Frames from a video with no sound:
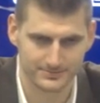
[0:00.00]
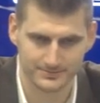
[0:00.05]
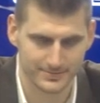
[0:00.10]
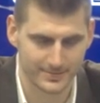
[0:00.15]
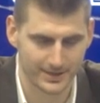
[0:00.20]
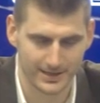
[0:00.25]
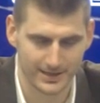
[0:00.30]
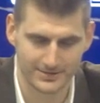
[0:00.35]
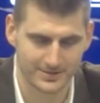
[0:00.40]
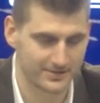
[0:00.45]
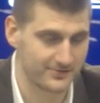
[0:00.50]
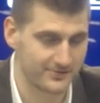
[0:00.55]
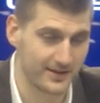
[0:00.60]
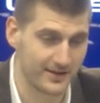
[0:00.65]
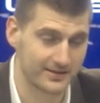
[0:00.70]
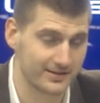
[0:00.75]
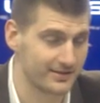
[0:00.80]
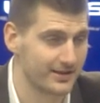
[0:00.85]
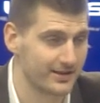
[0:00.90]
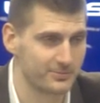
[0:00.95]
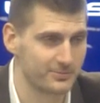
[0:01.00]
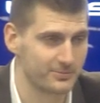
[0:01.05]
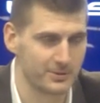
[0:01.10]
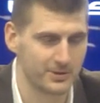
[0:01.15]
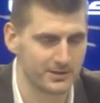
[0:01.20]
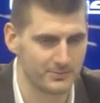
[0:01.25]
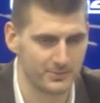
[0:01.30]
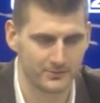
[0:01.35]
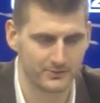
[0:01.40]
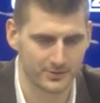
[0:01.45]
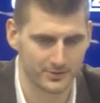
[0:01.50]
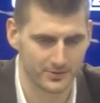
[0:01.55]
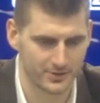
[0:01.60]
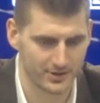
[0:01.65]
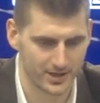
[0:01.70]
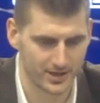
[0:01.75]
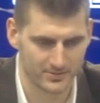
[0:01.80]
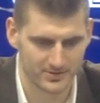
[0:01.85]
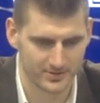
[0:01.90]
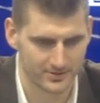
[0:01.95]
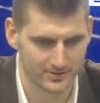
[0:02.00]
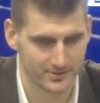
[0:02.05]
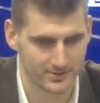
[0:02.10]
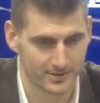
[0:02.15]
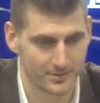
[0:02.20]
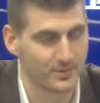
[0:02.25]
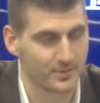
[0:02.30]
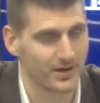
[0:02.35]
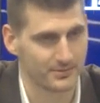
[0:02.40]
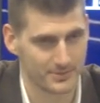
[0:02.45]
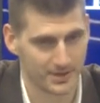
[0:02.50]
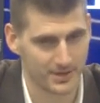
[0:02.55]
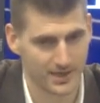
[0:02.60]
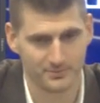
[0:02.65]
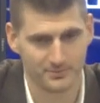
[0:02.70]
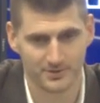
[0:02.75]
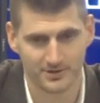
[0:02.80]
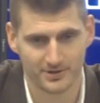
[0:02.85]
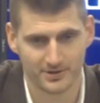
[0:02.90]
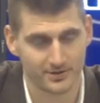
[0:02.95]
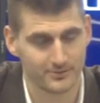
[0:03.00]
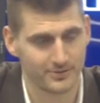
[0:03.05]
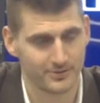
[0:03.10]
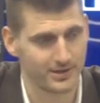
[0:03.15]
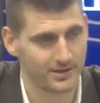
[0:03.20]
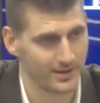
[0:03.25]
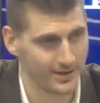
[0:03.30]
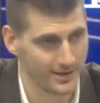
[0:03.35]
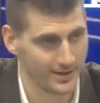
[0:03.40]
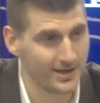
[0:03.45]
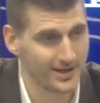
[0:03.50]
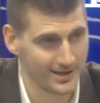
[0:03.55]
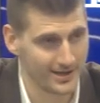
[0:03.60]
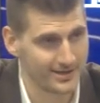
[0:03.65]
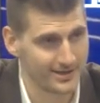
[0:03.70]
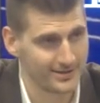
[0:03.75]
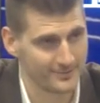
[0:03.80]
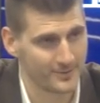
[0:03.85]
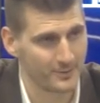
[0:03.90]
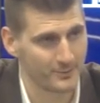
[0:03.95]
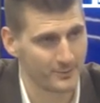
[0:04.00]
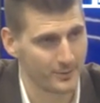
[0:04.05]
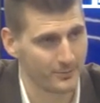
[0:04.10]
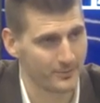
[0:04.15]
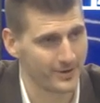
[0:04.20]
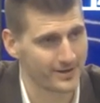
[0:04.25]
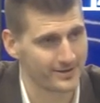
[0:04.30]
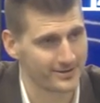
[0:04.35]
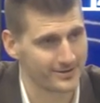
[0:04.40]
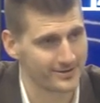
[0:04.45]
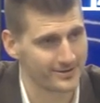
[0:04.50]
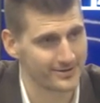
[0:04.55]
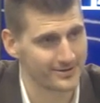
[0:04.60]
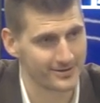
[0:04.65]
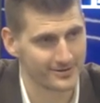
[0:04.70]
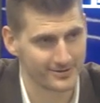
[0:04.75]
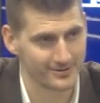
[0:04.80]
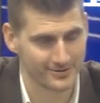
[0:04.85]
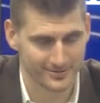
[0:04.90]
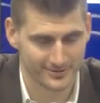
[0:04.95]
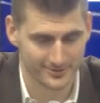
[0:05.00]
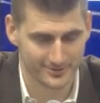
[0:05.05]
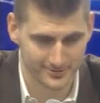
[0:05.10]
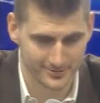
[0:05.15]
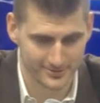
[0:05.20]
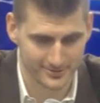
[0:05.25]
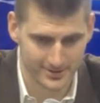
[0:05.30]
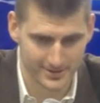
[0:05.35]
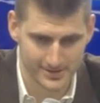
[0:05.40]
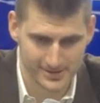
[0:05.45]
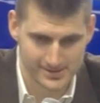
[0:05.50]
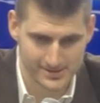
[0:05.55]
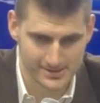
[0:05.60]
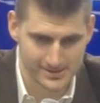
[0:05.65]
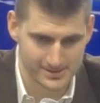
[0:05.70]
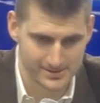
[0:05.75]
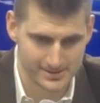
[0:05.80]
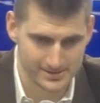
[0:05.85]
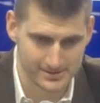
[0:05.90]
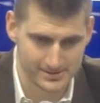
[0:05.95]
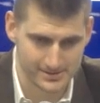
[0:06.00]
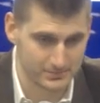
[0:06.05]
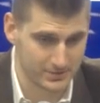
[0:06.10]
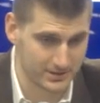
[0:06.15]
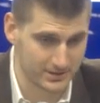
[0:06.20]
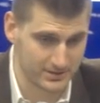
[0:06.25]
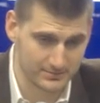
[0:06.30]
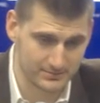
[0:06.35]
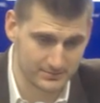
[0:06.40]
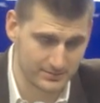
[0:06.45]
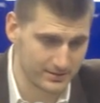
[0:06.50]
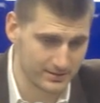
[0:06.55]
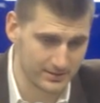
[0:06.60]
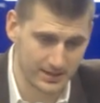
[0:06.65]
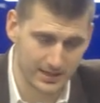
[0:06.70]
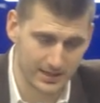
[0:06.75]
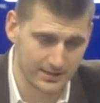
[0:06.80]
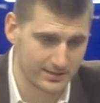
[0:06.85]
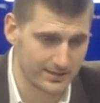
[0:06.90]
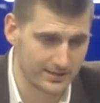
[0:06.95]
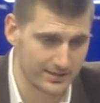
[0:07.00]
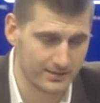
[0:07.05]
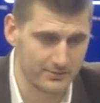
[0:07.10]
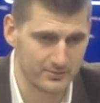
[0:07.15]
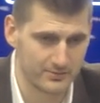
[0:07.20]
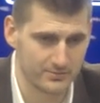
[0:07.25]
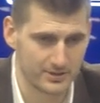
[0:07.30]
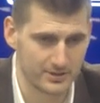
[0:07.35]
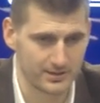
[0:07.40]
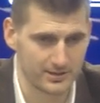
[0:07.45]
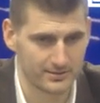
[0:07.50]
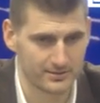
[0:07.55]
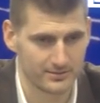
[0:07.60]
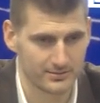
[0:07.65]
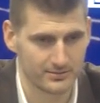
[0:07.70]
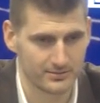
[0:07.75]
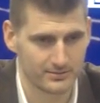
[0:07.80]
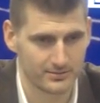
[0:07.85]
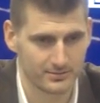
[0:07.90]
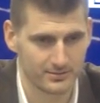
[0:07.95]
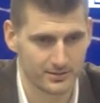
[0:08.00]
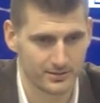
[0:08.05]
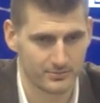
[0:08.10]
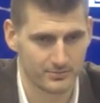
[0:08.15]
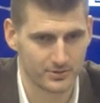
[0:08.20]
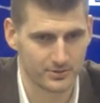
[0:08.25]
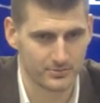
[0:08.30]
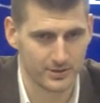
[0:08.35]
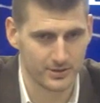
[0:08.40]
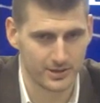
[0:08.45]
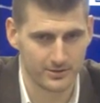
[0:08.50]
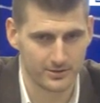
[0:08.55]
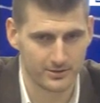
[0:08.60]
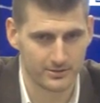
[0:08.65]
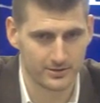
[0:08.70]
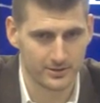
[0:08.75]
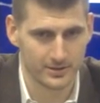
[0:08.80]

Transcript: I just felt it that way before the game, so I'm happy that we won by 30. You know, so but lately I've been playing a little bit better.